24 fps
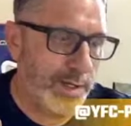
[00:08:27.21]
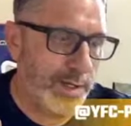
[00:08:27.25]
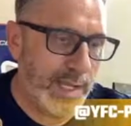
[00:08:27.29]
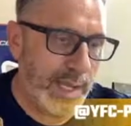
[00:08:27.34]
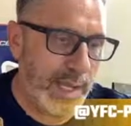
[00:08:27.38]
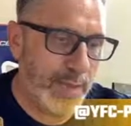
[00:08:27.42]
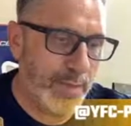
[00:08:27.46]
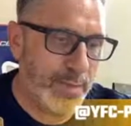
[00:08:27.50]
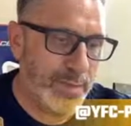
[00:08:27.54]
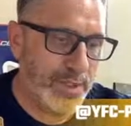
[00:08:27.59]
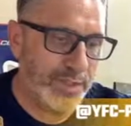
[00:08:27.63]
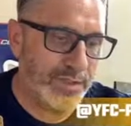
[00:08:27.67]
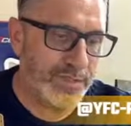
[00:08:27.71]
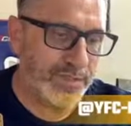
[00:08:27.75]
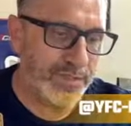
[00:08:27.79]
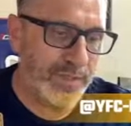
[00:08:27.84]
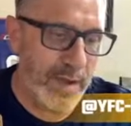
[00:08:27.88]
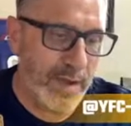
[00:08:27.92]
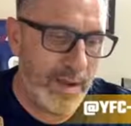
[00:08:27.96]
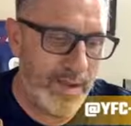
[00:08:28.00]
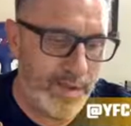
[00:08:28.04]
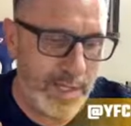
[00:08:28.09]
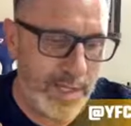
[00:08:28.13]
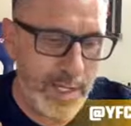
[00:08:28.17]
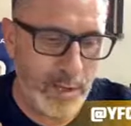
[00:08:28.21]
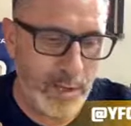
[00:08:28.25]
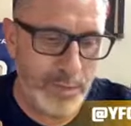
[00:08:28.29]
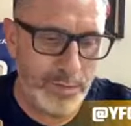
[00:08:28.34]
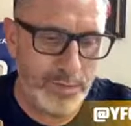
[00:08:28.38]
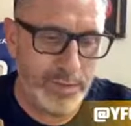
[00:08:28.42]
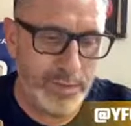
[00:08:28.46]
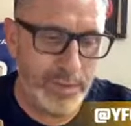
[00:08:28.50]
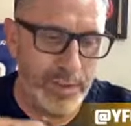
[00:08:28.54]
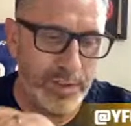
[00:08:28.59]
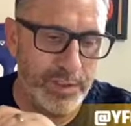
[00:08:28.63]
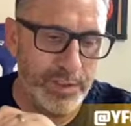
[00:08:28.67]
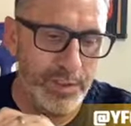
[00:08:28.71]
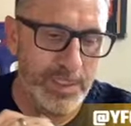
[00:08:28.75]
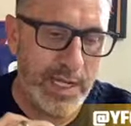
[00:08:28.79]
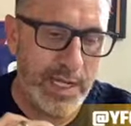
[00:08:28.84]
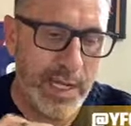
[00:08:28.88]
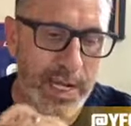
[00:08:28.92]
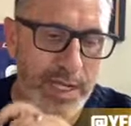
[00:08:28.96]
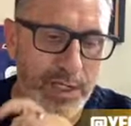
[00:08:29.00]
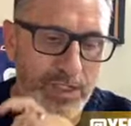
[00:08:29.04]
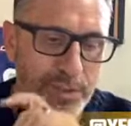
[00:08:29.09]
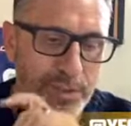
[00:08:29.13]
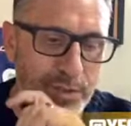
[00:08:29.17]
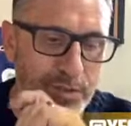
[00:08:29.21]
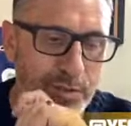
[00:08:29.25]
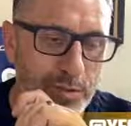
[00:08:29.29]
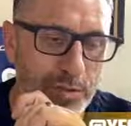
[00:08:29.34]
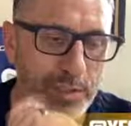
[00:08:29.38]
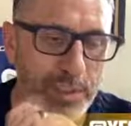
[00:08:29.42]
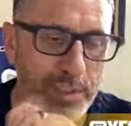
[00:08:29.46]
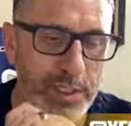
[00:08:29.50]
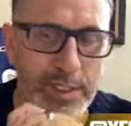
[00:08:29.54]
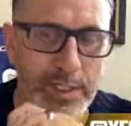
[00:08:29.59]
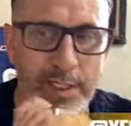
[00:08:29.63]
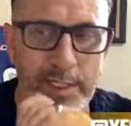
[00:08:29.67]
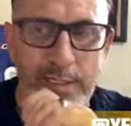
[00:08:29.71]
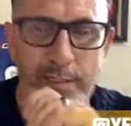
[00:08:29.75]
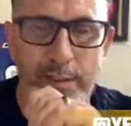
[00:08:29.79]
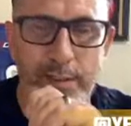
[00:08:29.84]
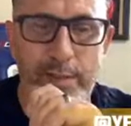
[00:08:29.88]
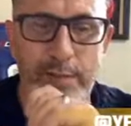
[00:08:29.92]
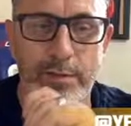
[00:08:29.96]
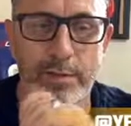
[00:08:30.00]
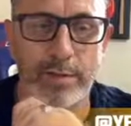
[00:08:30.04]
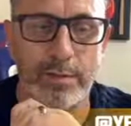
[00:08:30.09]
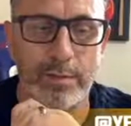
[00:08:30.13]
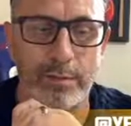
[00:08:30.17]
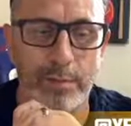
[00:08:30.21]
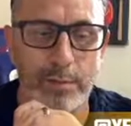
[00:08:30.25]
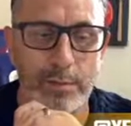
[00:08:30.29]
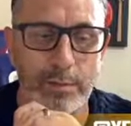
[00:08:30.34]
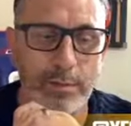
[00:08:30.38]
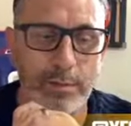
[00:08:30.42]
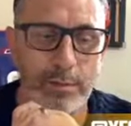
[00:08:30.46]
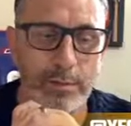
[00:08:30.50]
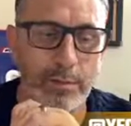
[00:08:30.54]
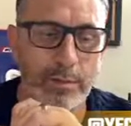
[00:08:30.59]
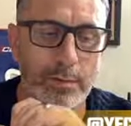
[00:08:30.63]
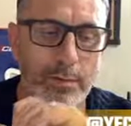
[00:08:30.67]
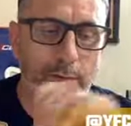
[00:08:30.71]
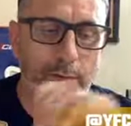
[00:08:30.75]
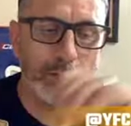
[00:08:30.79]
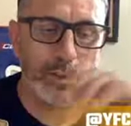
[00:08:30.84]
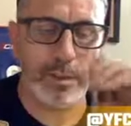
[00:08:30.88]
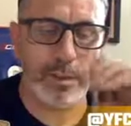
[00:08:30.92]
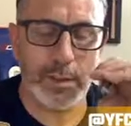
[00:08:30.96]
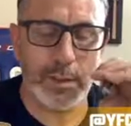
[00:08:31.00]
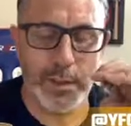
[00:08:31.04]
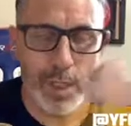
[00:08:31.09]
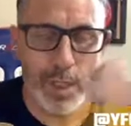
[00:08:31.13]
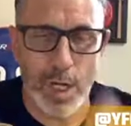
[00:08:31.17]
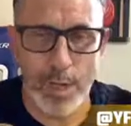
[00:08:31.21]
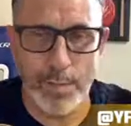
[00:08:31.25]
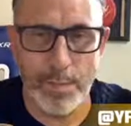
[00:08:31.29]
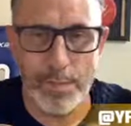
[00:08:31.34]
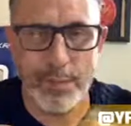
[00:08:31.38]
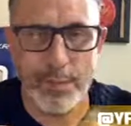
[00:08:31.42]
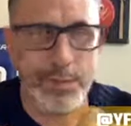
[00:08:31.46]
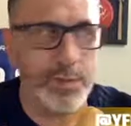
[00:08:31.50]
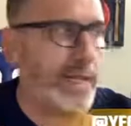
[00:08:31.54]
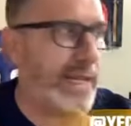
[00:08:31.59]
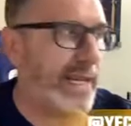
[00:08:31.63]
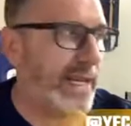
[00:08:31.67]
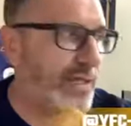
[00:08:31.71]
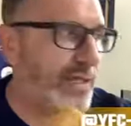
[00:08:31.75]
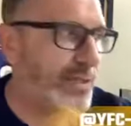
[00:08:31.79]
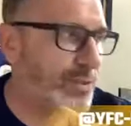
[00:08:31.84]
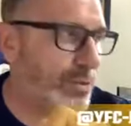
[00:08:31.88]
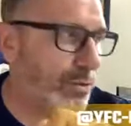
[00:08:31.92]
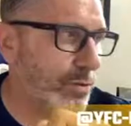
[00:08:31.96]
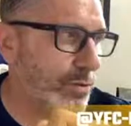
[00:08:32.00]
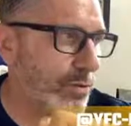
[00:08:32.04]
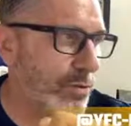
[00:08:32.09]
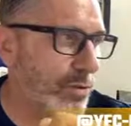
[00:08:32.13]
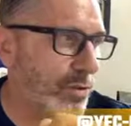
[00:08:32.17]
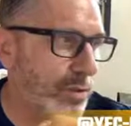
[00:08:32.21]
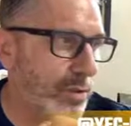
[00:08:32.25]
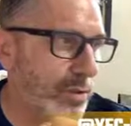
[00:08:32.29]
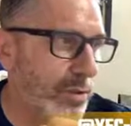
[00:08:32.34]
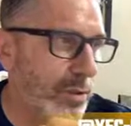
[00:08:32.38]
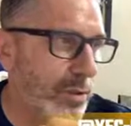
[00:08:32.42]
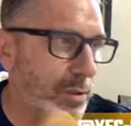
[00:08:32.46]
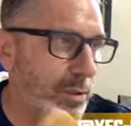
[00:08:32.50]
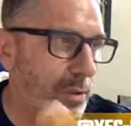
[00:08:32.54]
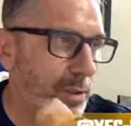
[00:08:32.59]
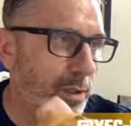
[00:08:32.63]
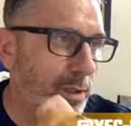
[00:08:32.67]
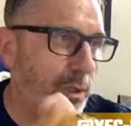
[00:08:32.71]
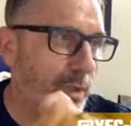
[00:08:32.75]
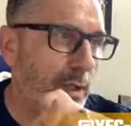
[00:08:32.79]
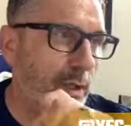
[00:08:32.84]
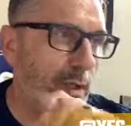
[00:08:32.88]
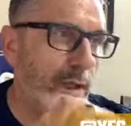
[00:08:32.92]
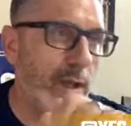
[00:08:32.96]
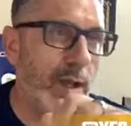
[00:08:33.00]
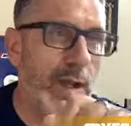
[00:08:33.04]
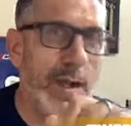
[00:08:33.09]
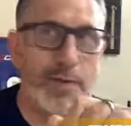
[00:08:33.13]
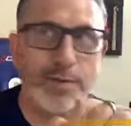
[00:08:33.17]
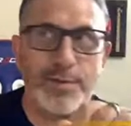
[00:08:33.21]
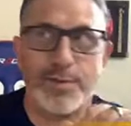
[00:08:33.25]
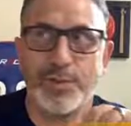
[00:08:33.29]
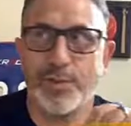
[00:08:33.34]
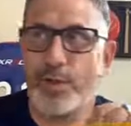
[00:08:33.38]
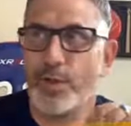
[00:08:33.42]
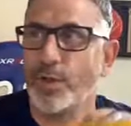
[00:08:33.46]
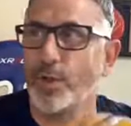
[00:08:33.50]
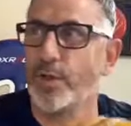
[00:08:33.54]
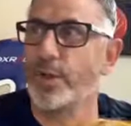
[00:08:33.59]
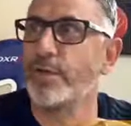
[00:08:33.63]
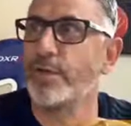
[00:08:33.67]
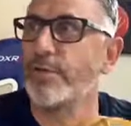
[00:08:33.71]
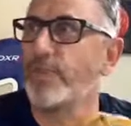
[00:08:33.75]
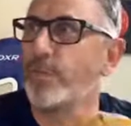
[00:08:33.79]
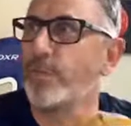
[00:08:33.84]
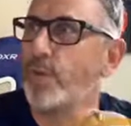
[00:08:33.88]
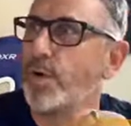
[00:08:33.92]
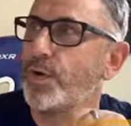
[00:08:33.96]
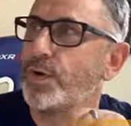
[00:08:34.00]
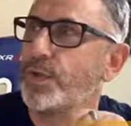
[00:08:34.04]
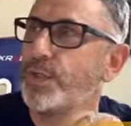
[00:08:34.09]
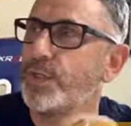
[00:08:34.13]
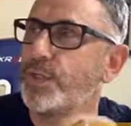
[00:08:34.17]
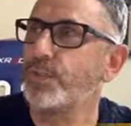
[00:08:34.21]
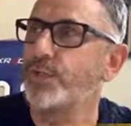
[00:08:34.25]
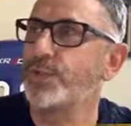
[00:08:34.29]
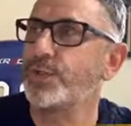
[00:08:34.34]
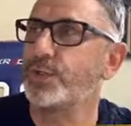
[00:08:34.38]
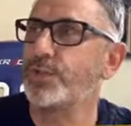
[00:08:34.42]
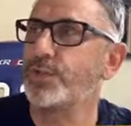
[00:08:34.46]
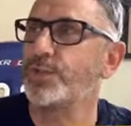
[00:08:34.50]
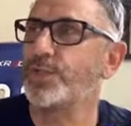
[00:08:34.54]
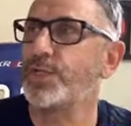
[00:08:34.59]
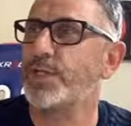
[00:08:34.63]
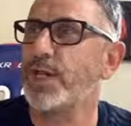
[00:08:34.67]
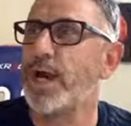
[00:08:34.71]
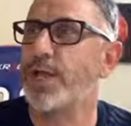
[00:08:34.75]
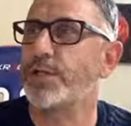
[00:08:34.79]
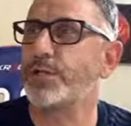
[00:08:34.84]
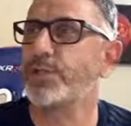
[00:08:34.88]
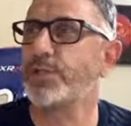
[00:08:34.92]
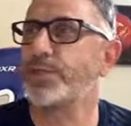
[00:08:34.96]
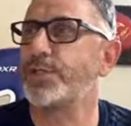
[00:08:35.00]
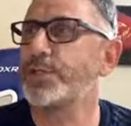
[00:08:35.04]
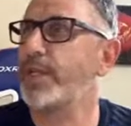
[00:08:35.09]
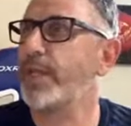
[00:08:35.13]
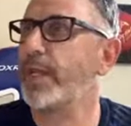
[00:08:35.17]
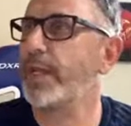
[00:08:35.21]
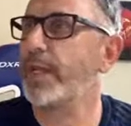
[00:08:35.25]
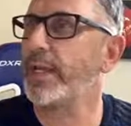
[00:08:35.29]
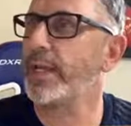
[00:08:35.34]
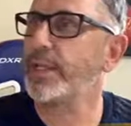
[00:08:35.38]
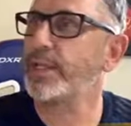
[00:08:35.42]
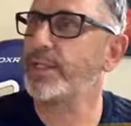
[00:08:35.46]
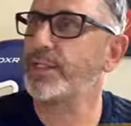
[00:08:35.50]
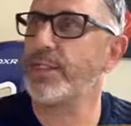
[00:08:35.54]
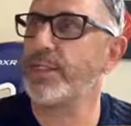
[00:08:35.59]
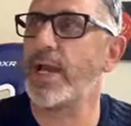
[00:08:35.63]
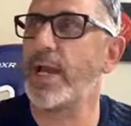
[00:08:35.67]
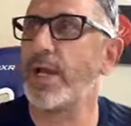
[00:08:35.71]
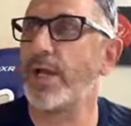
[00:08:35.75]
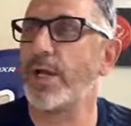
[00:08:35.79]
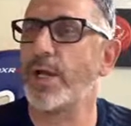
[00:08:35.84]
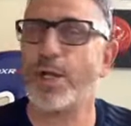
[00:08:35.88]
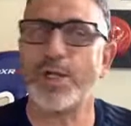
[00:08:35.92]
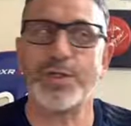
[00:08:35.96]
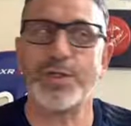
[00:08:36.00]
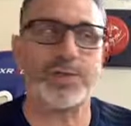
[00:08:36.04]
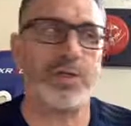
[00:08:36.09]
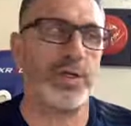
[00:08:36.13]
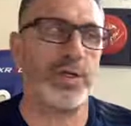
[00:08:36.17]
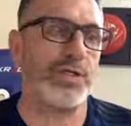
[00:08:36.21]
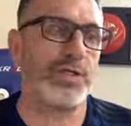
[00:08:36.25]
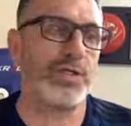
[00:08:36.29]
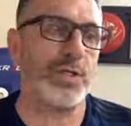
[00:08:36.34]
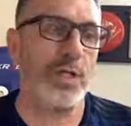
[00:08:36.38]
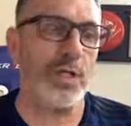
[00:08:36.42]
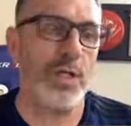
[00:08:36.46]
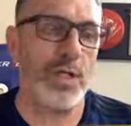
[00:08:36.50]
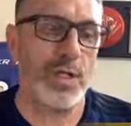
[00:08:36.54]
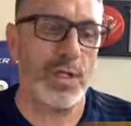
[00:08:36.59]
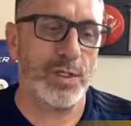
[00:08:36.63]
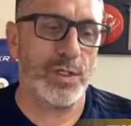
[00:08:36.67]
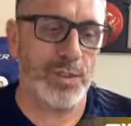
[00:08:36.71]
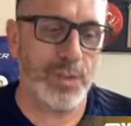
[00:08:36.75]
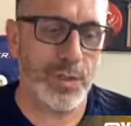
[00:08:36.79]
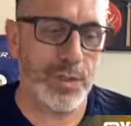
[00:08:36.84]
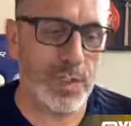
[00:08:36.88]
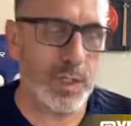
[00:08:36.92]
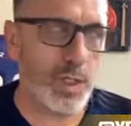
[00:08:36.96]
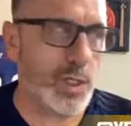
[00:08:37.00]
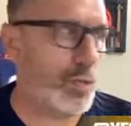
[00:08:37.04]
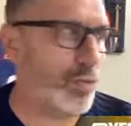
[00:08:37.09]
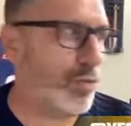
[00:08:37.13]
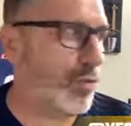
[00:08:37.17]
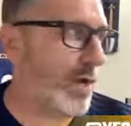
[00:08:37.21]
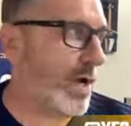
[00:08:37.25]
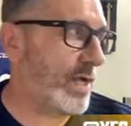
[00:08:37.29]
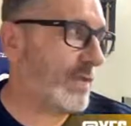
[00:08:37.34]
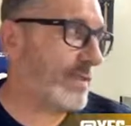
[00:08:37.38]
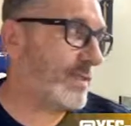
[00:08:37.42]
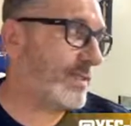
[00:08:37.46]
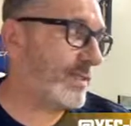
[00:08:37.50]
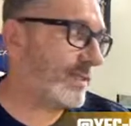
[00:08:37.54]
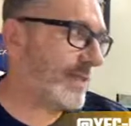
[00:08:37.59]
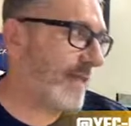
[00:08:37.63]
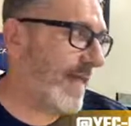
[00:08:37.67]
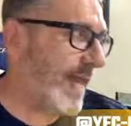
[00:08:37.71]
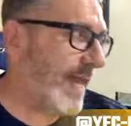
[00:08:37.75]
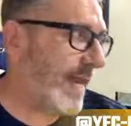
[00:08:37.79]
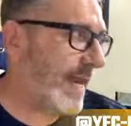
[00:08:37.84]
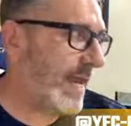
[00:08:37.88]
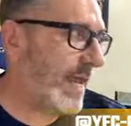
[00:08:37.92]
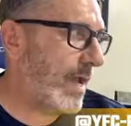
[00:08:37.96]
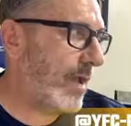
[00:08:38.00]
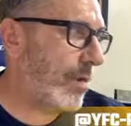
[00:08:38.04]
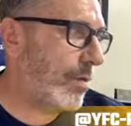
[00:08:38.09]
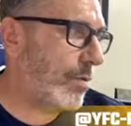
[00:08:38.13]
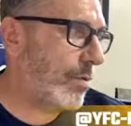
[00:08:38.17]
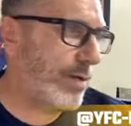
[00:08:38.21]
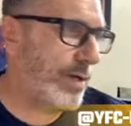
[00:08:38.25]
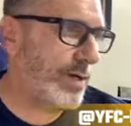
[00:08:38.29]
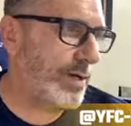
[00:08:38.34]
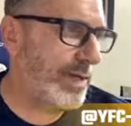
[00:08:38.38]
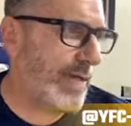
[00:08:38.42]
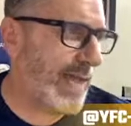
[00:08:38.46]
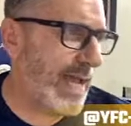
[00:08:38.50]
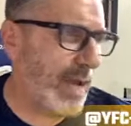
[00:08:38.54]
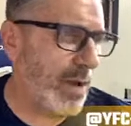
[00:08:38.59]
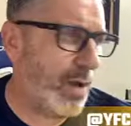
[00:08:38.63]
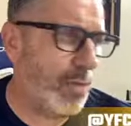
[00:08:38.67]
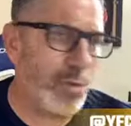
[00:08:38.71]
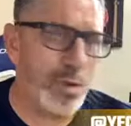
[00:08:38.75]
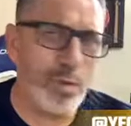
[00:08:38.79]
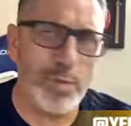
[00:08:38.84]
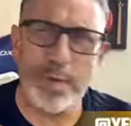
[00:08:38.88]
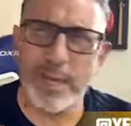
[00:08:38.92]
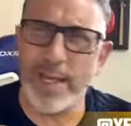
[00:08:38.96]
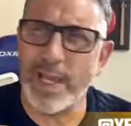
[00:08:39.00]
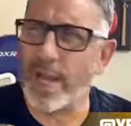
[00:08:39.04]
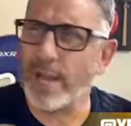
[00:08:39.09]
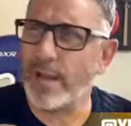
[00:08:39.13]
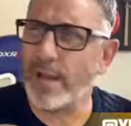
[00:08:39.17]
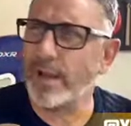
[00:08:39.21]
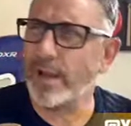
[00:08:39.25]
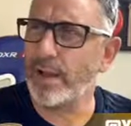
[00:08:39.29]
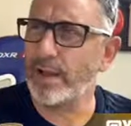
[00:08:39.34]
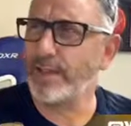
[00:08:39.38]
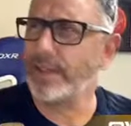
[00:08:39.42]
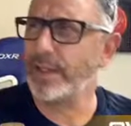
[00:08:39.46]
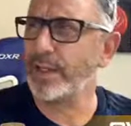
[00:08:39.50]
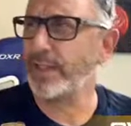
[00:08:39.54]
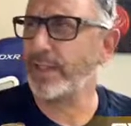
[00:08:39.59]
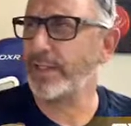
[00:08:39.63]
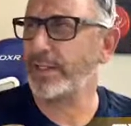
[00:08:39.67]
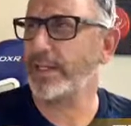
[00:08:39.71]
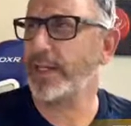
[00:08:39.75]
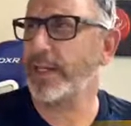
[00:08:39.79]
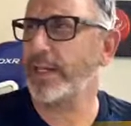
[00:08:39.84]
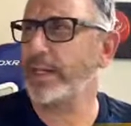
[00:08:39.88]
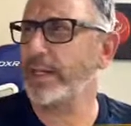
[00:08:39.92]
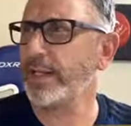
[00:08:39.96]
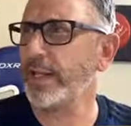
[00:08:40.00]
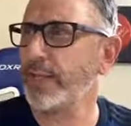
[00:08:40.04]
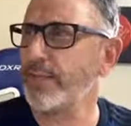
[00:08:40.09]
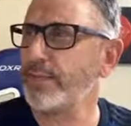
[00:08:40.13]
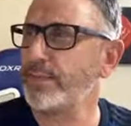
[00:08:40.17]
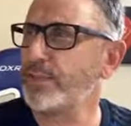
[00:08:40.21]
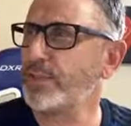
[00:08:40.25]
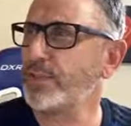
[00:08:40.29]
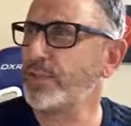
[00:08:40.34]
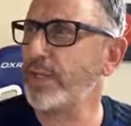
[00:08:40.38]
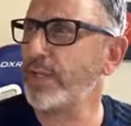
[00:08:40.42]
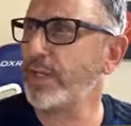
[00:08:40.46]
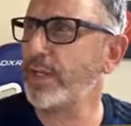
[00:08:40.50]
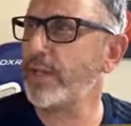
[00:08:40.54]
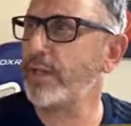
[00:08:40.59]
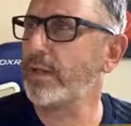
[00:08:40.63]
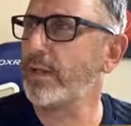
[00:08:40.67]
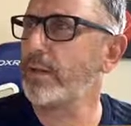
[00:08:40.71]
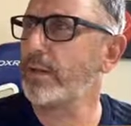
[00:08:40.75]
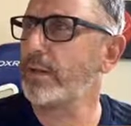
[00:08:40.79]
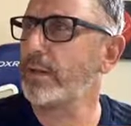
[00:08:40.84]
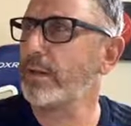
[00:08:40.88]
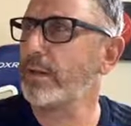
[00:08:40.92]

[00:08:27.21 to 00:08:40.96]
Now we just found out the Dodgers and Cubs are canceled. I was really looking forward to using those Dodgers today against Kyle Hendricks. So you can cross that out. And now what do we got? I think a 10-game slate.